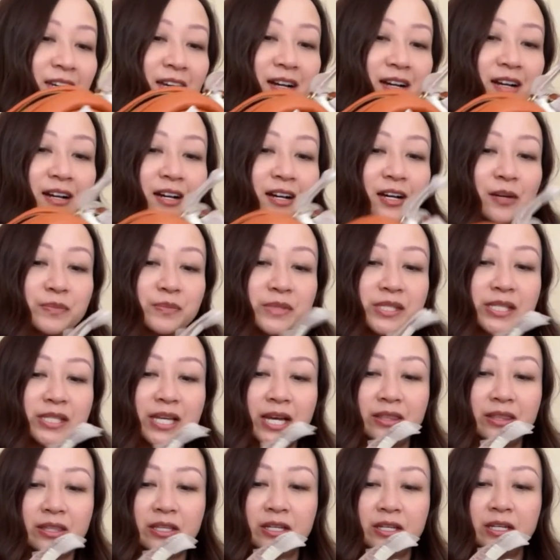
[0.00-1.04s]
Um, it's
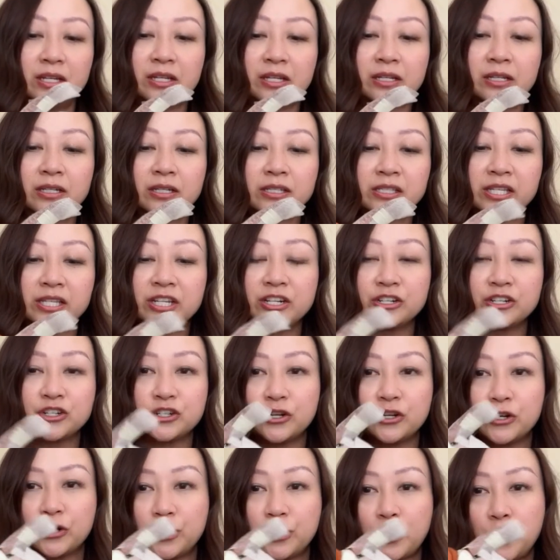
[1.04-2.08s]
got the
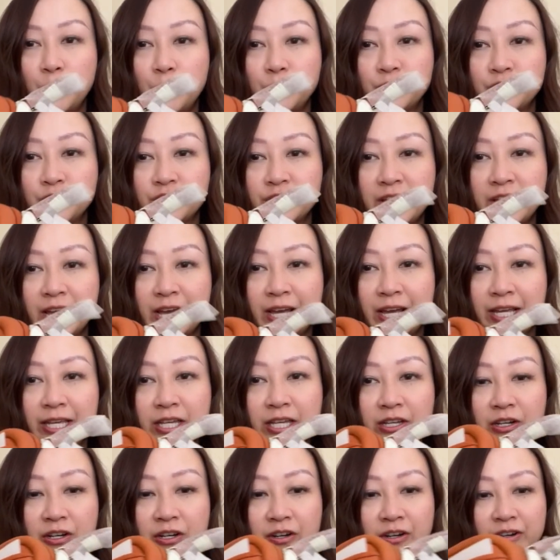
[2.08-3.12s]
signature coach tag
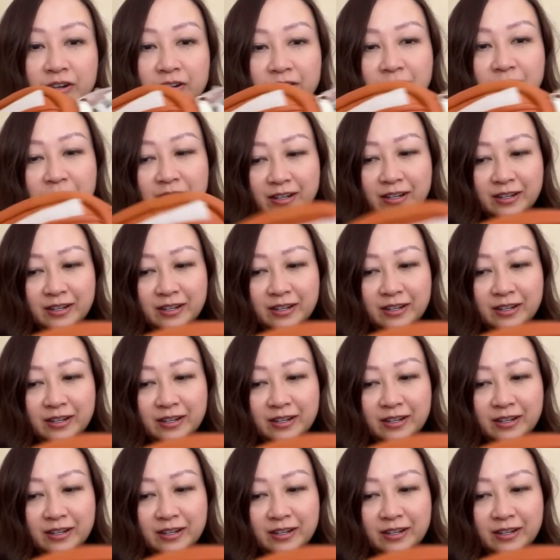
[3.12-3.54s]
here.